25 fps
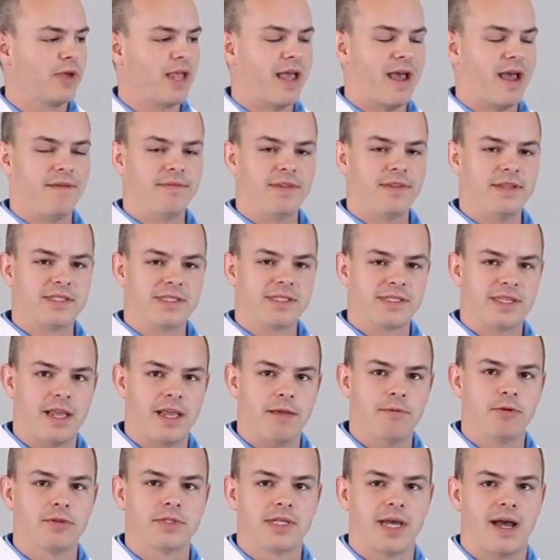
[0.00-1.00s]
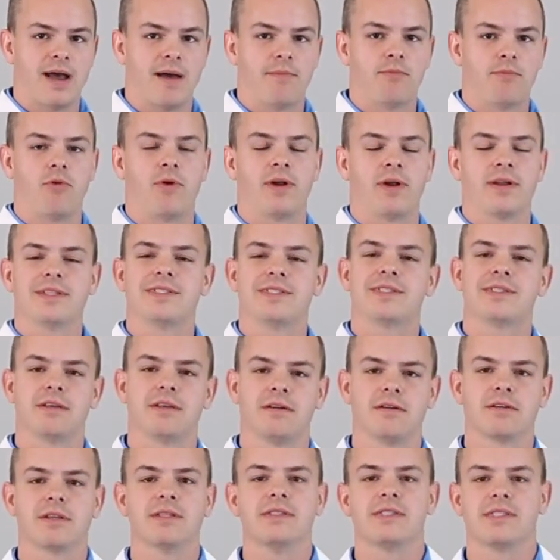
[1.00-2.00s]
we have this tabletop one. It's
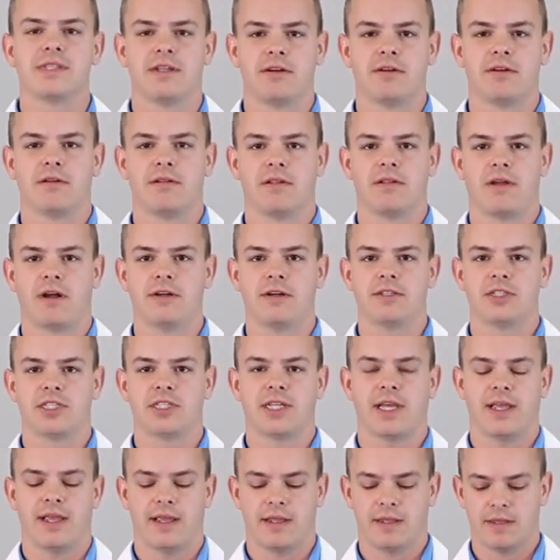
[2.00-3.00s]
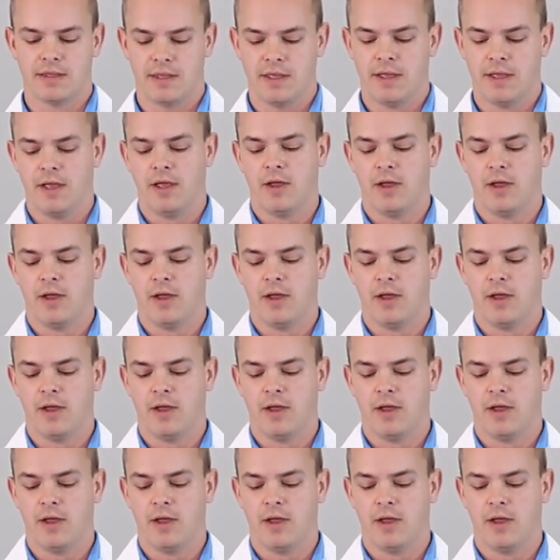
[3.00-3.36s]
still considered a large tank.